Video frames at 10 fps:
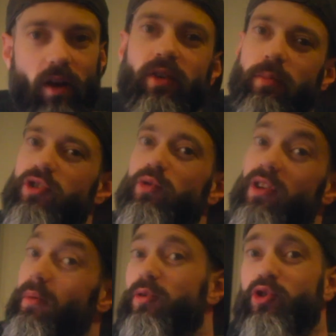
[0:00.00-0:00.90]
welcome to
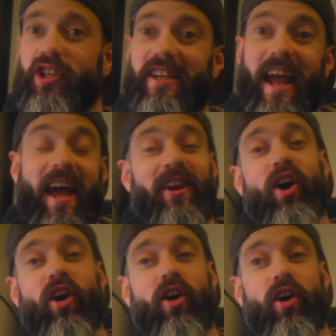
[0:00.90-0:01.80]

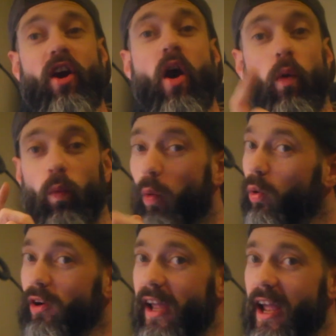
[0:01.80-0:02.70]
WGNR
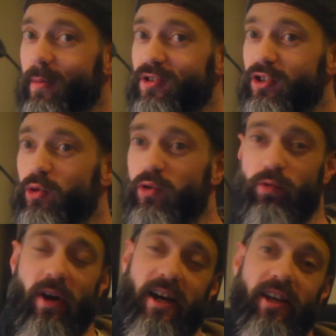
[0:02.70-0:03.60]
War Games News
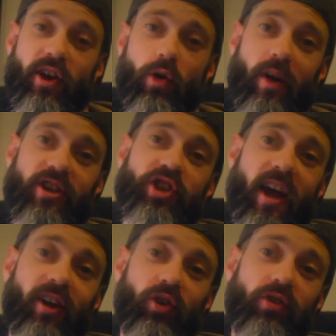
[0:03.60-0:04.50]
Radio, a
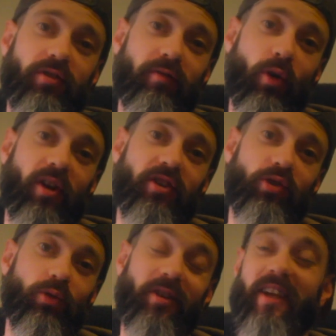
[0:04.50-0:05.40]
channel devoted
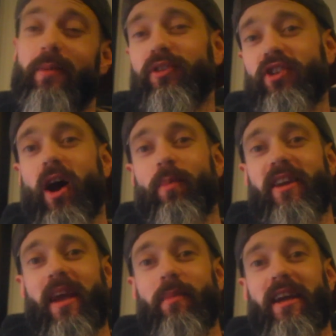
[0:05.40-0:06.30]
to tabletop
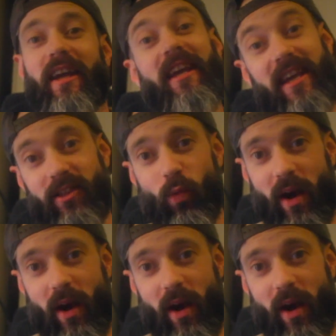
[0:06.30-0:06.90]
gaming in the